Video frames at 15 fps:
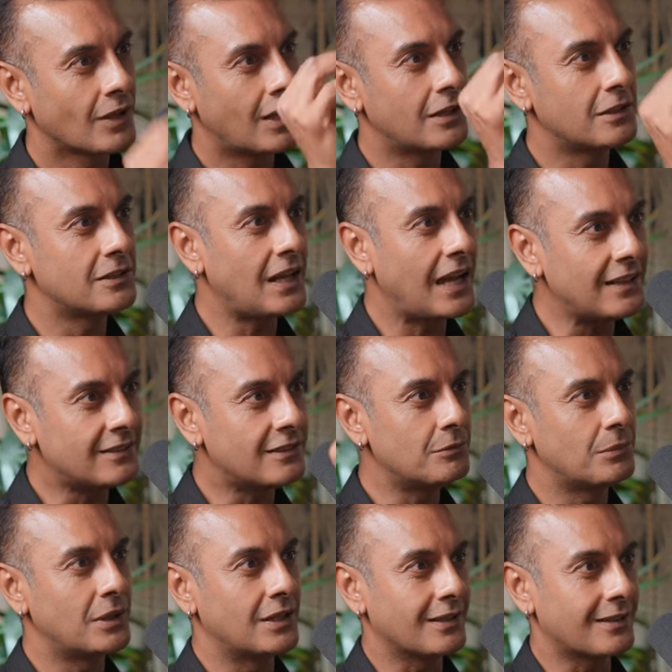In 90
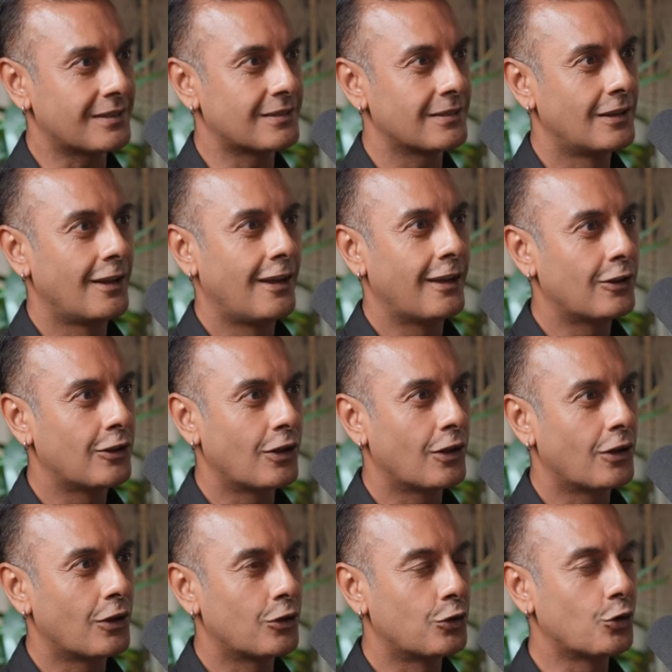minutes,
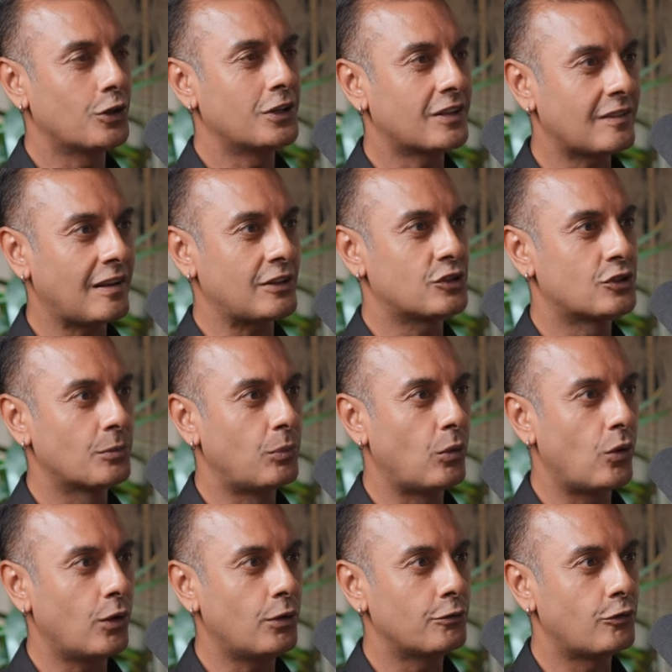you're going to touch the
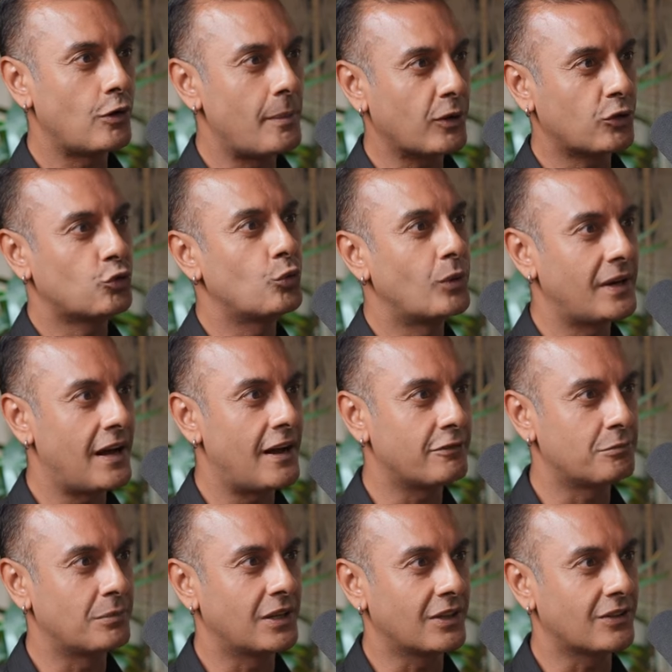ball for about
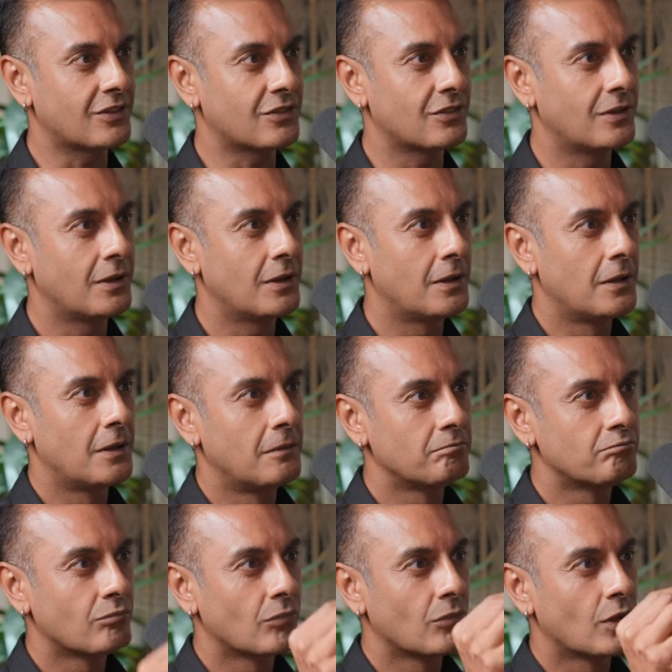2.5 minutes.
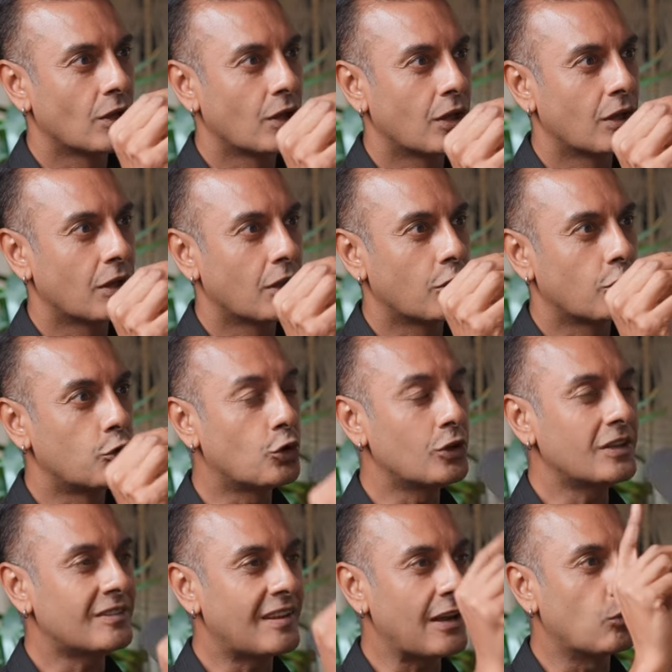You're going
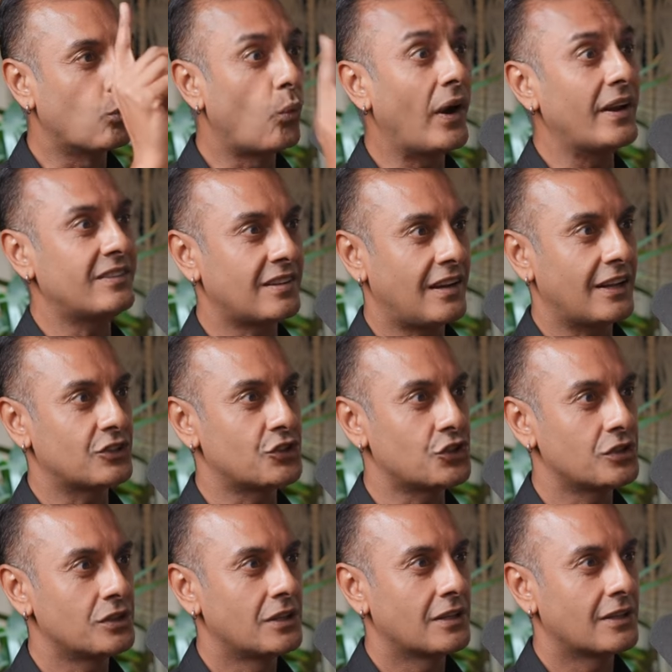to take one
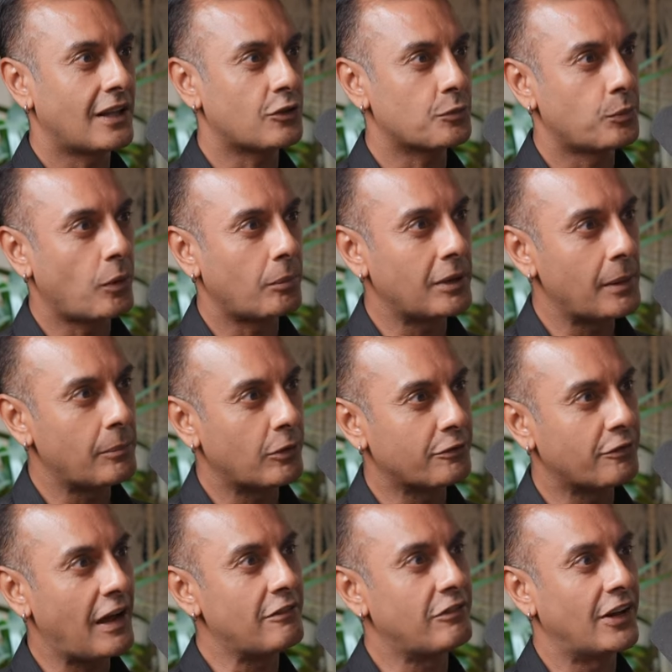touch. That's probably about
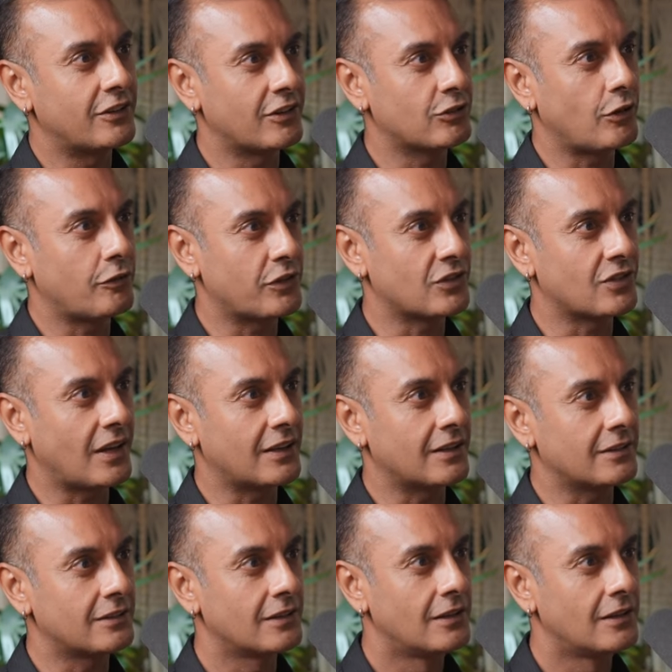500th of a second.